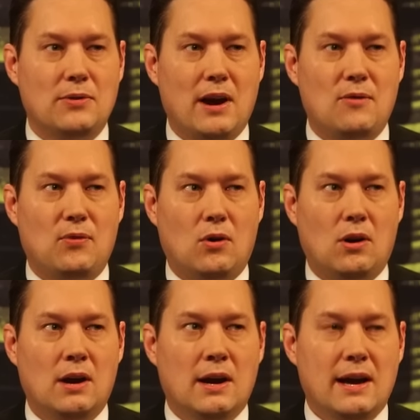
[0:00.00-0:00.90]

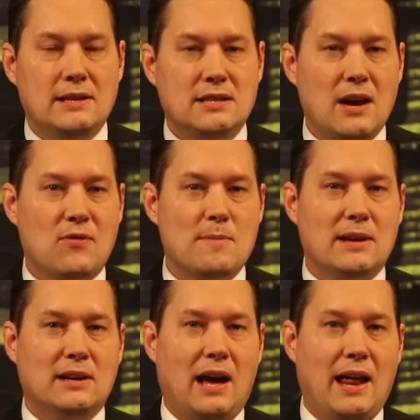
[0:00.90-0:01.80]
therefore, it's safe for me
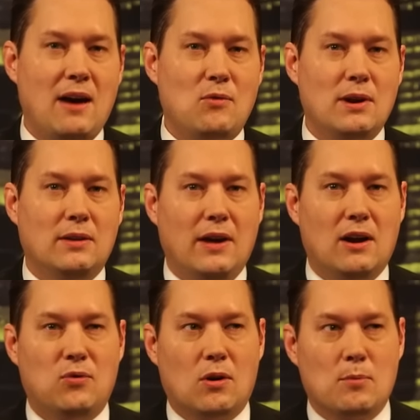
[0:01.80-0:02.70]
to not have one, and
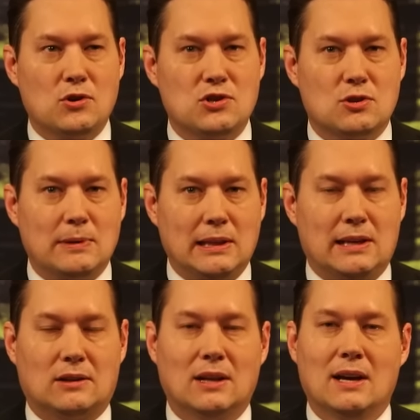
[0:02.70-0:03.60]
therefore abortion should be
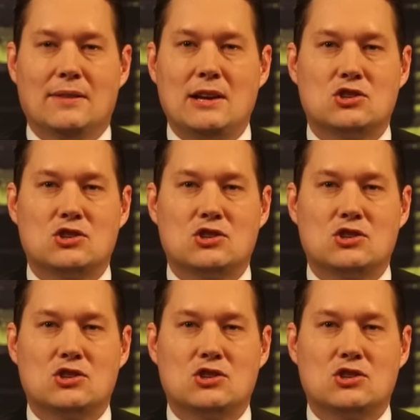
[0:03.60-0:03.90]
legal. They